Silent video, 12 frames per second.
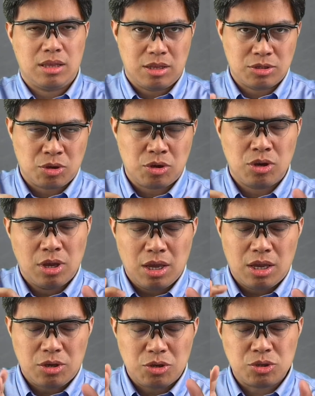So
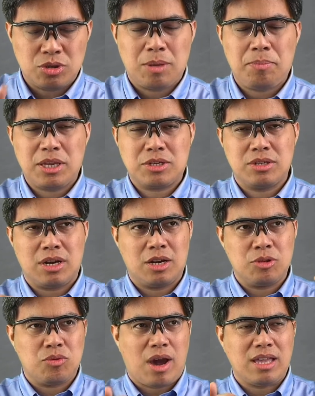you saw the picture. There
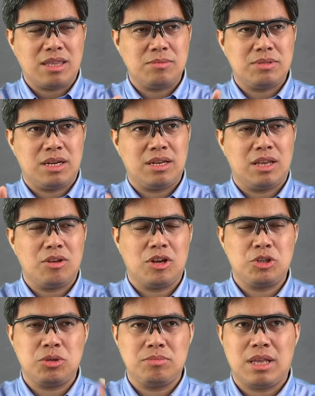are two items there that you
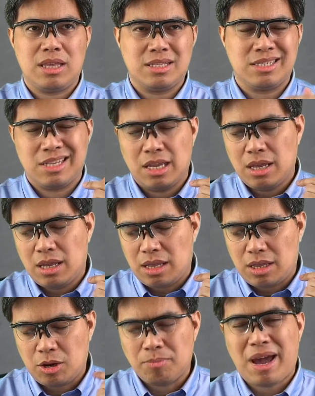assume that
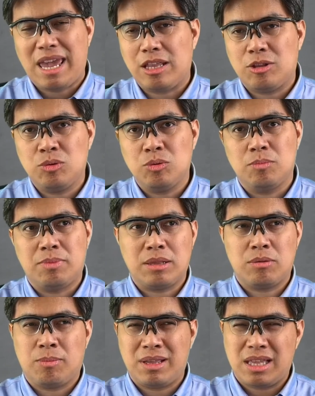you're buying two,
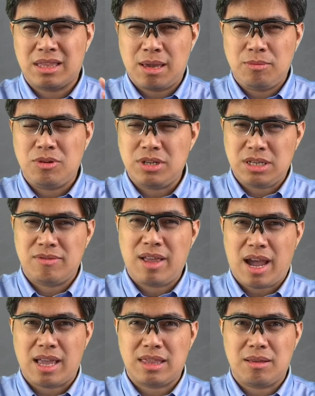but by the time you see
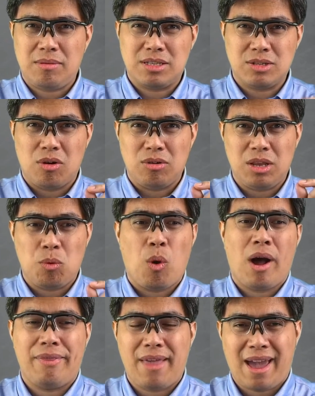the item, it's only
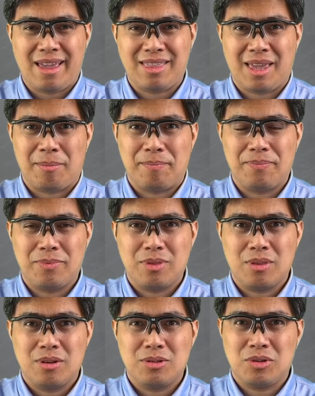one item.
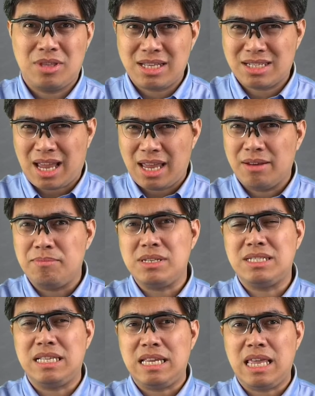So that's kind of
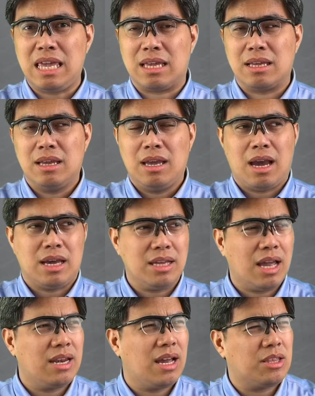misleading. I
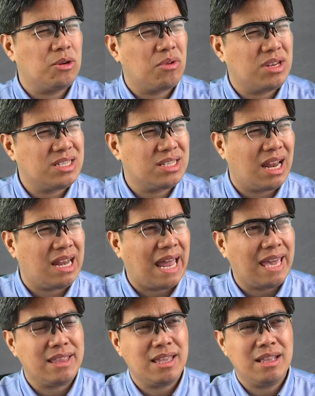think another one is a
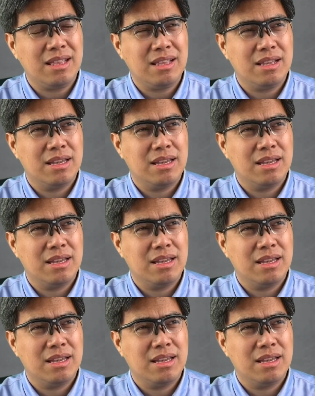lighting.